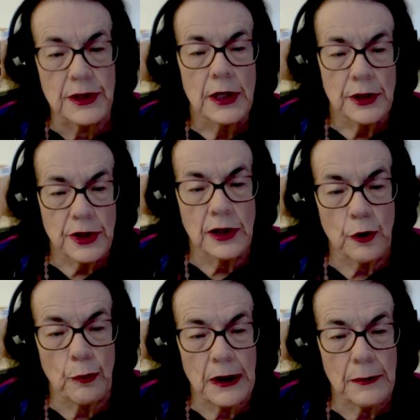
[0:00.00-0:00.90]
tell your
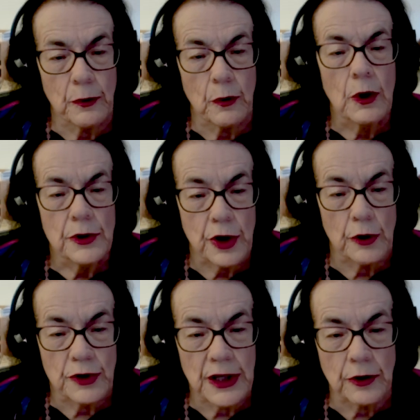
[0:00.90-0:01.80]
people, don't
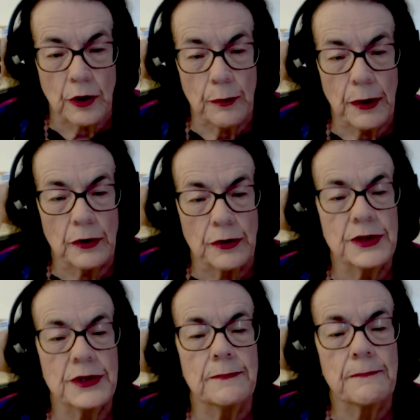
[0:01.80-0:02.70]
get on boats.